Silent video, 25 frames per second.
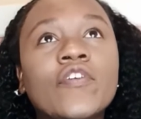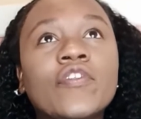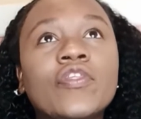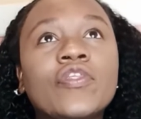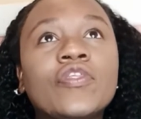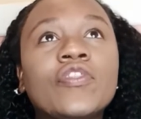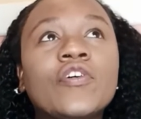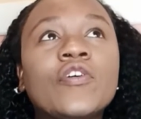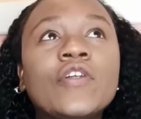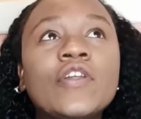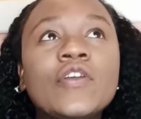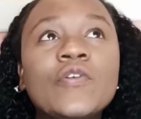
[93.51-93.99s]

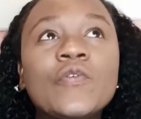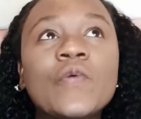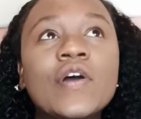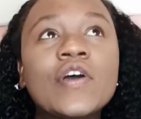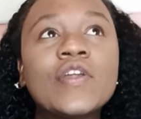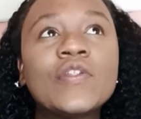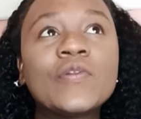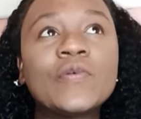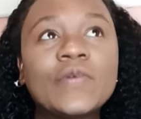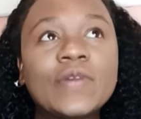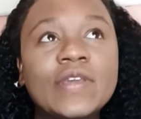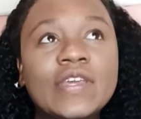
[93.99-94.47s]

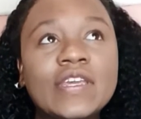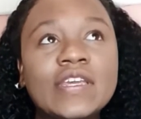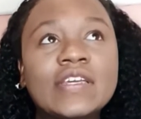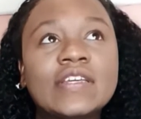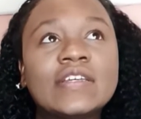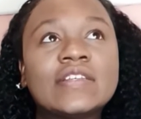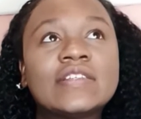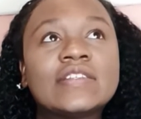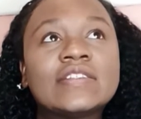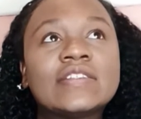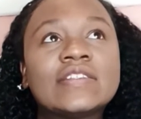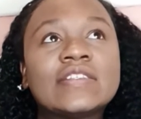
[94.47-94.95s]
31
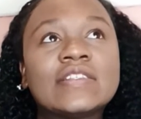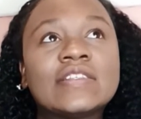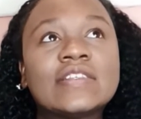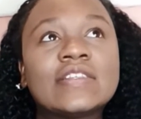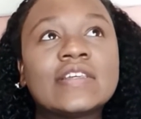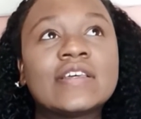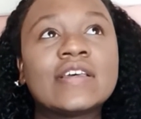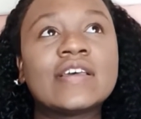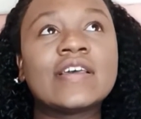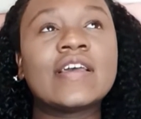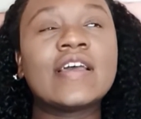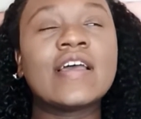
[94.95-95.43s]
weeks,